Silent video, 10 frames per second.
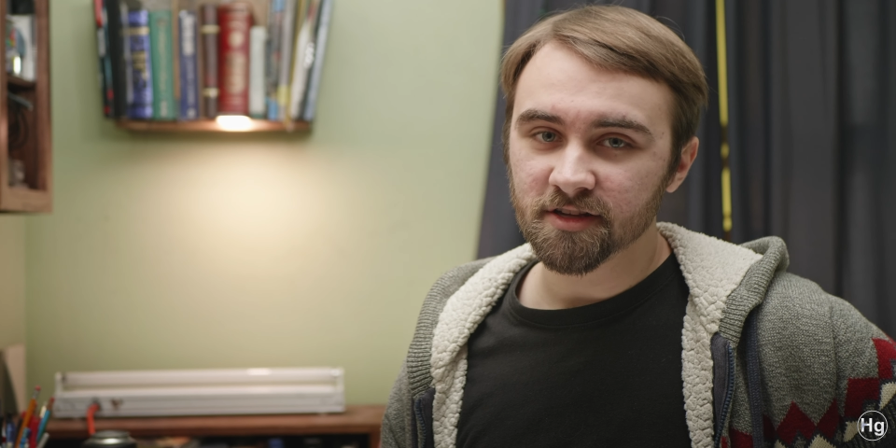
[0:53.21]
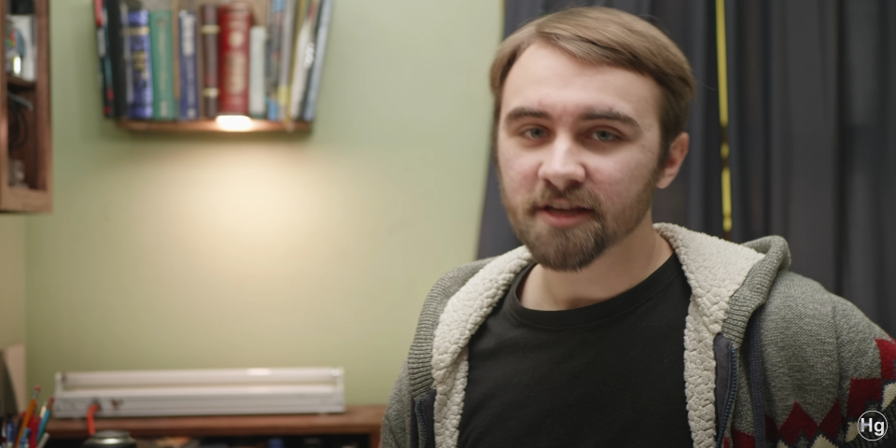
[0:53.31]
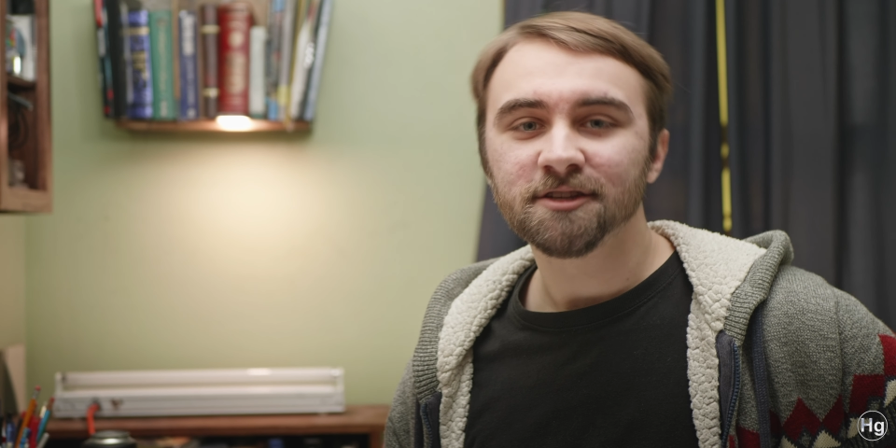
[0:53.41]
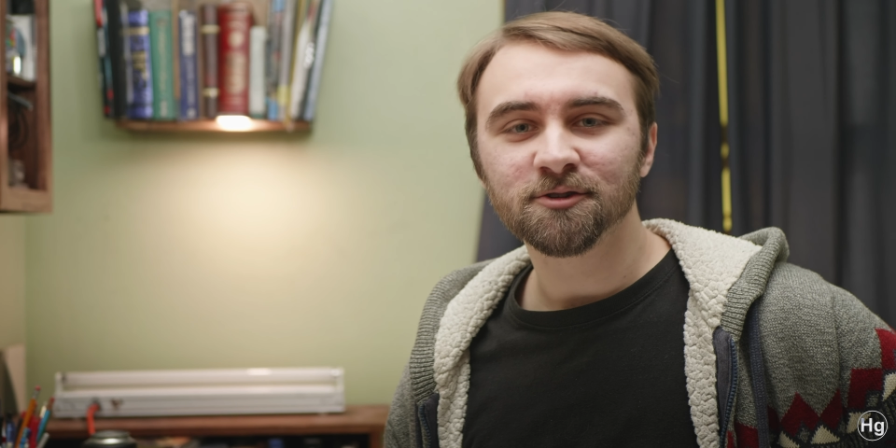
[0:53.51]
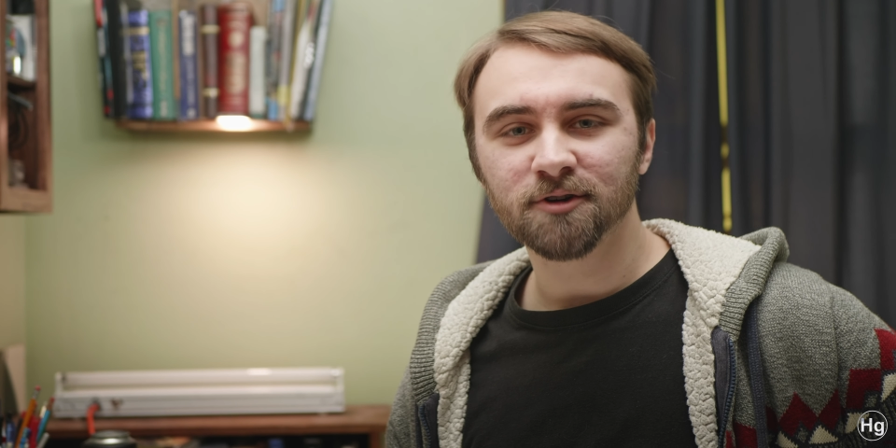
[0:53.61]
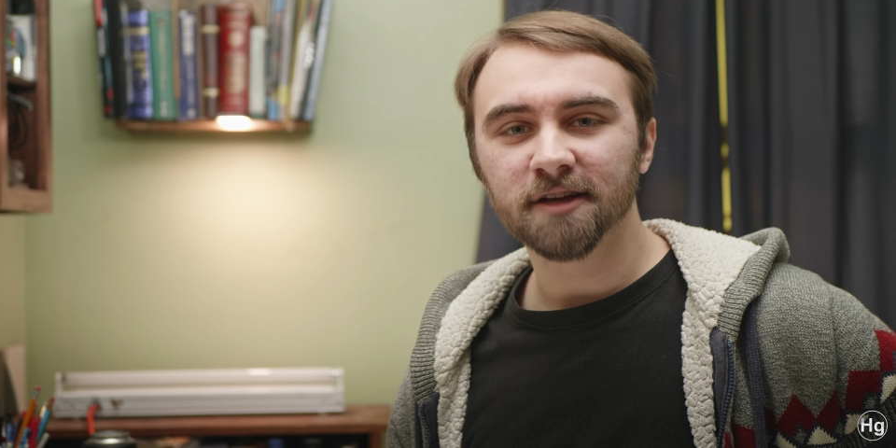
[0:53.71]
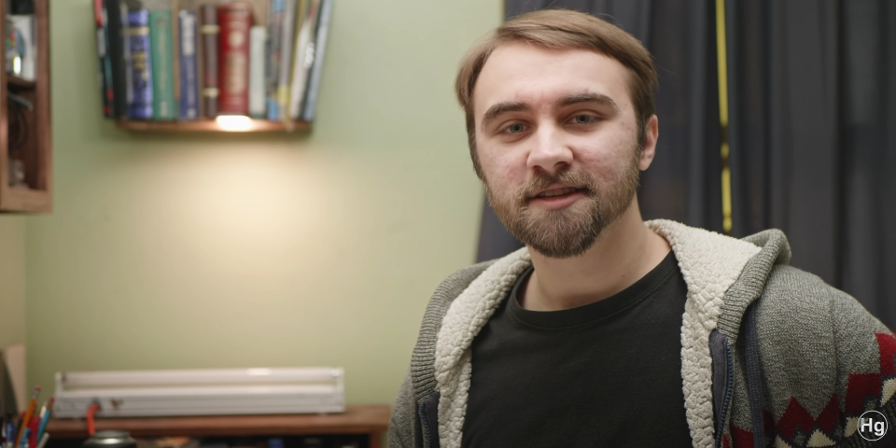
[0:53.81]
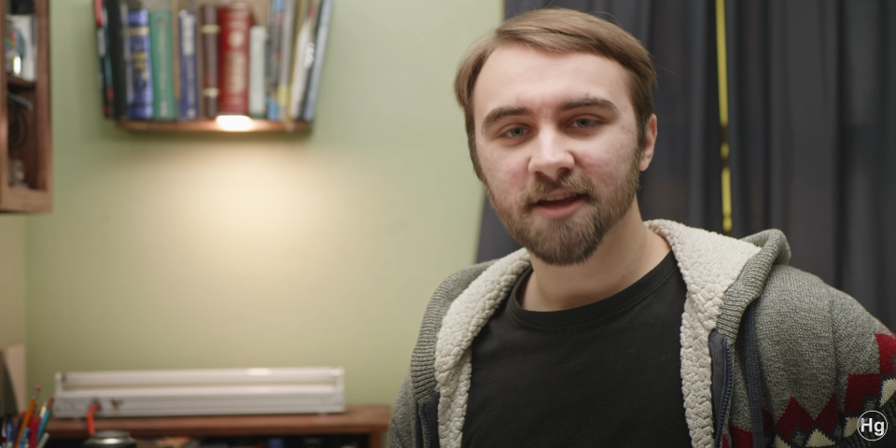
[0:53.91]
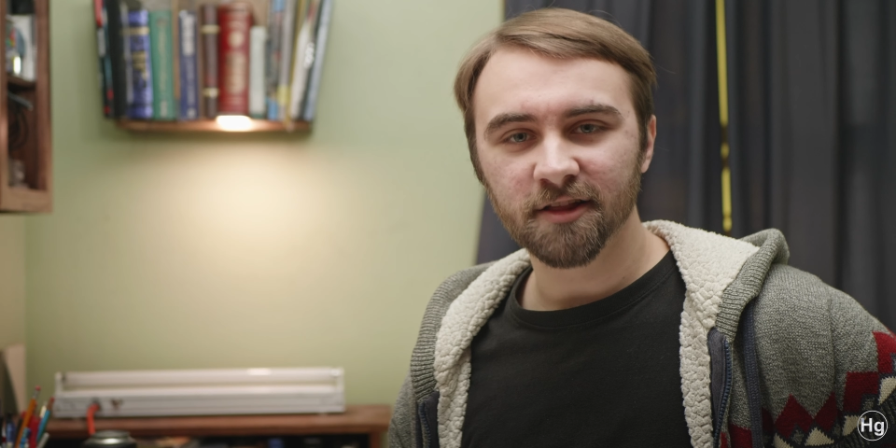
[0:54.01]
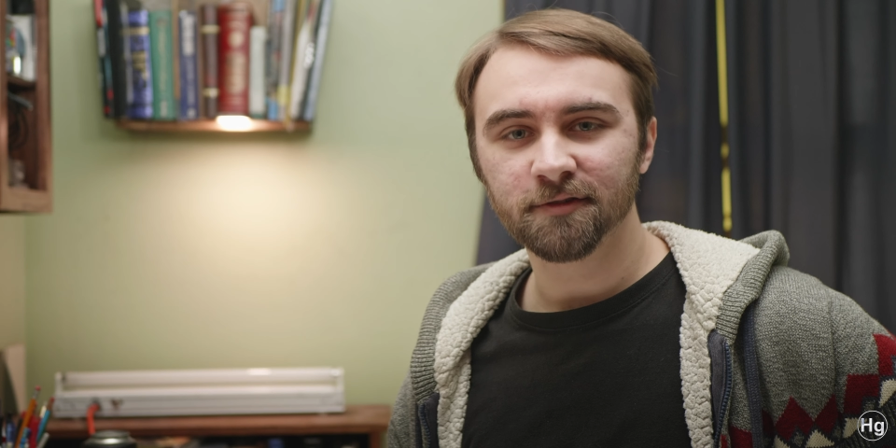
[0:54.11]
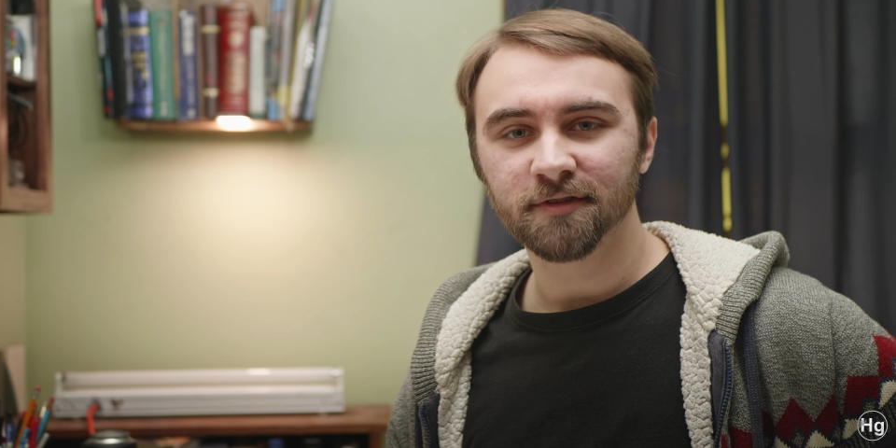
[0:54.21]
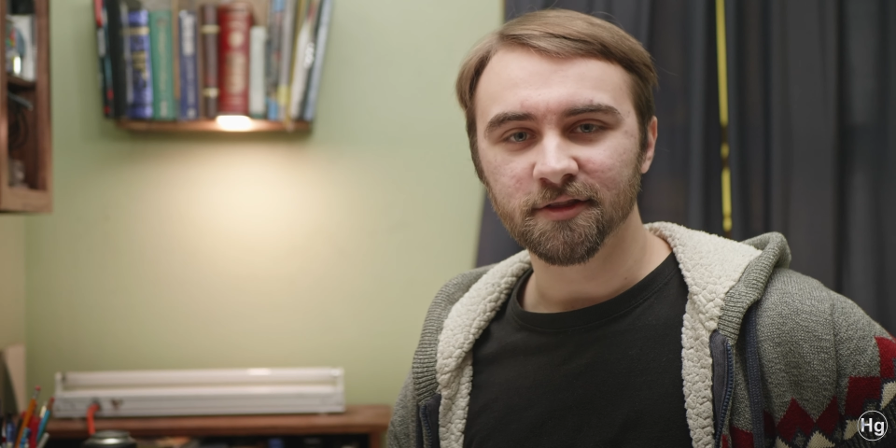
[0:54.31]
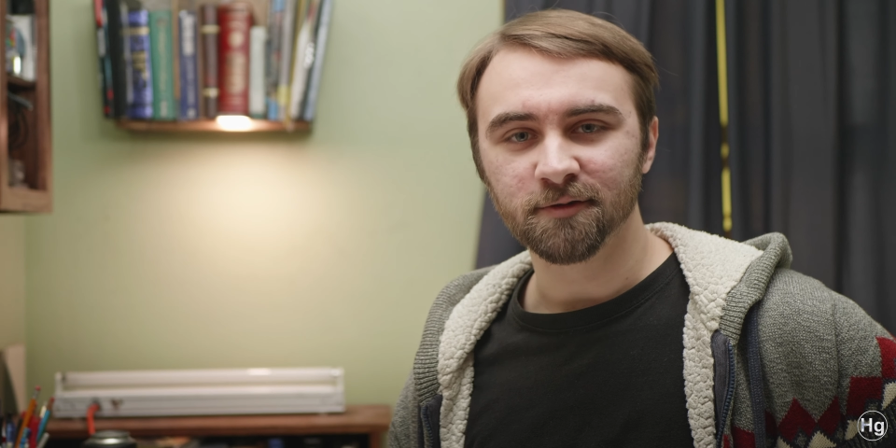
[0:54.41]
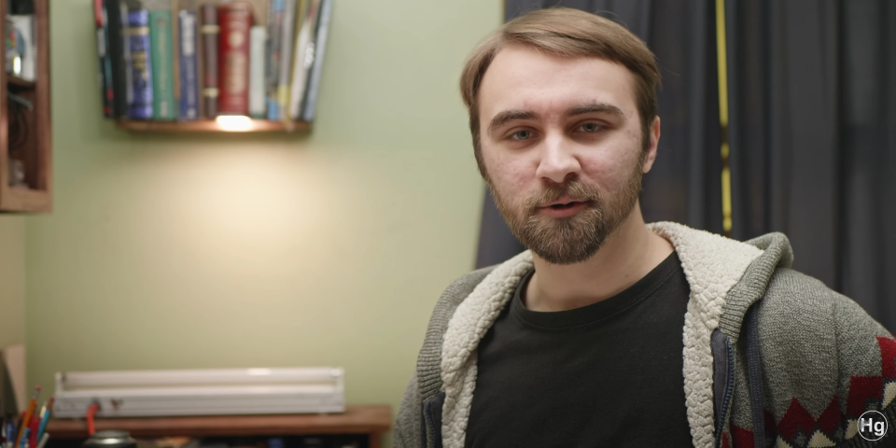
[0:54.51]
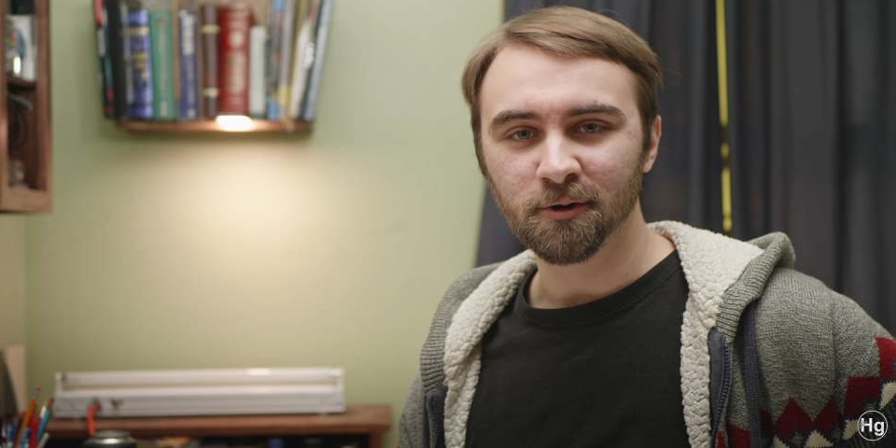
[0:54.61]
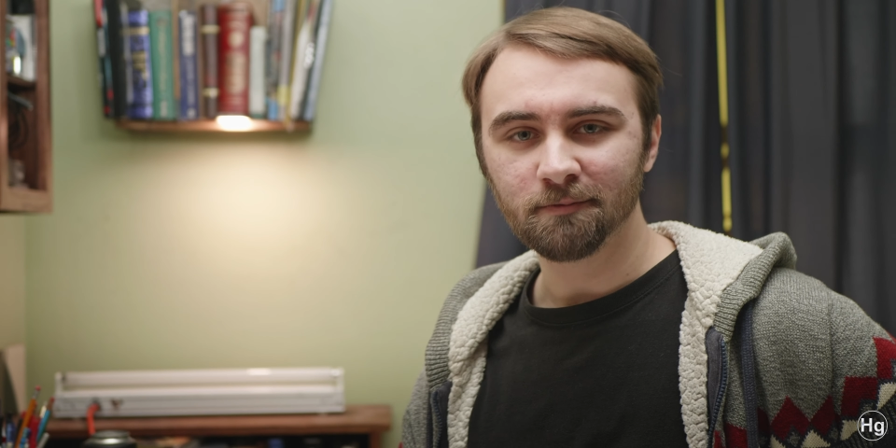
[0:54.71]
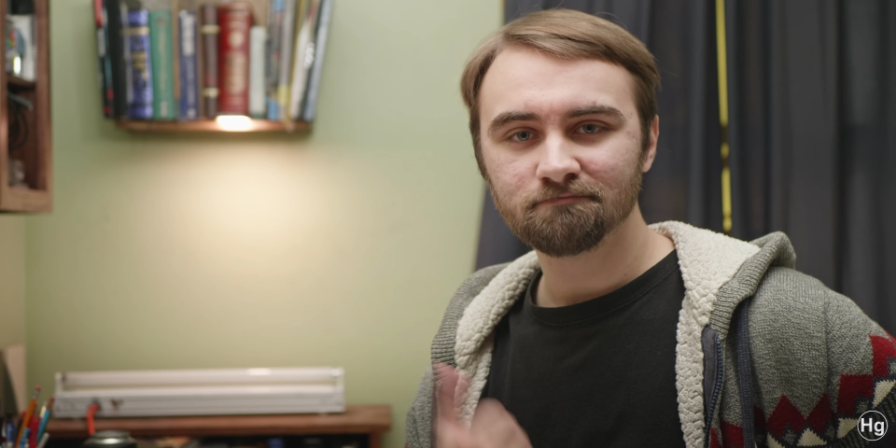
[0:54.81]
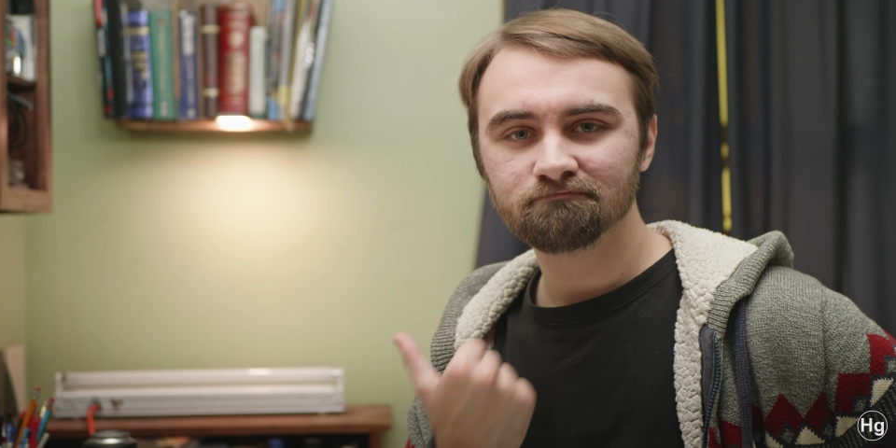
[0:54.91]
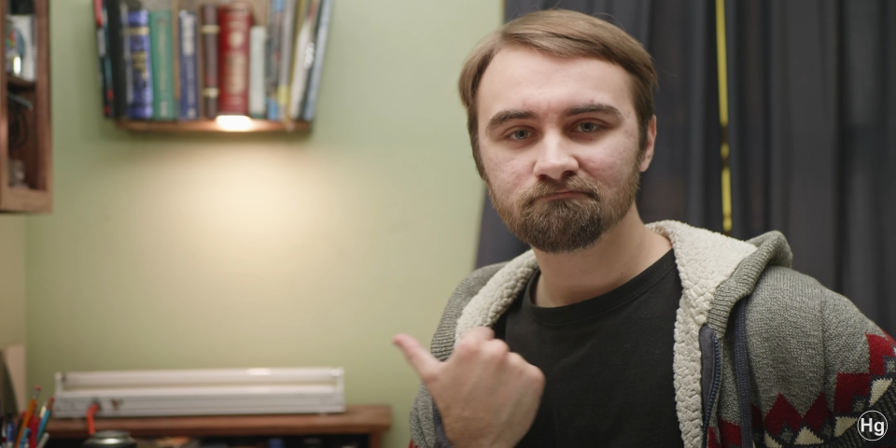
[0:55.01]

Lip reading: let's address the elephant in the room.